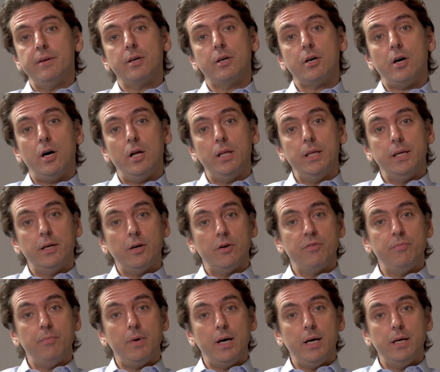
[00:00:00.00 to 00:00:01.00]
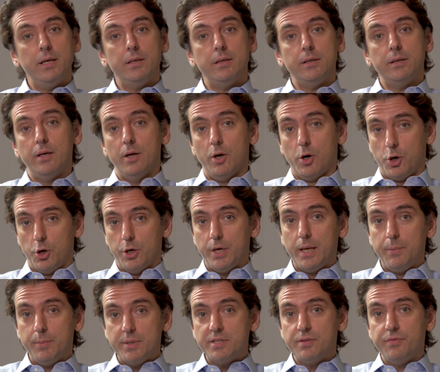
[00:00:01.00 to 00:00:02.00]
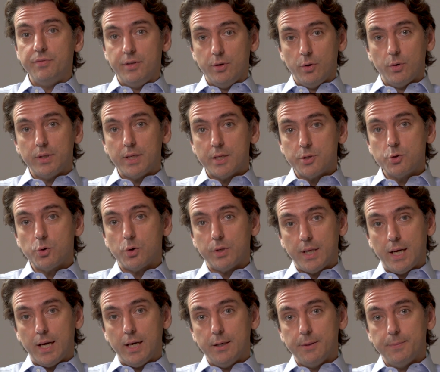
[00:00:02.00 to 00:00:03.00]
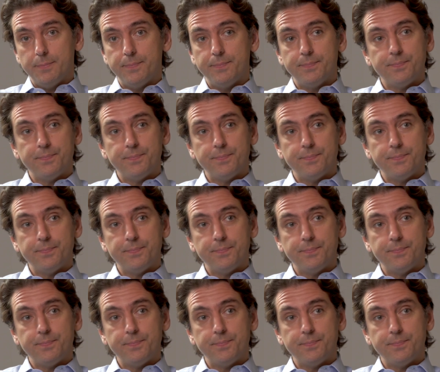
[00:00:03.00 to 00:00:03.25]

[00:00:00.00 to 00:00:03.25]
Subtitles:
a colleague of mine. Her name is Fiona Journal.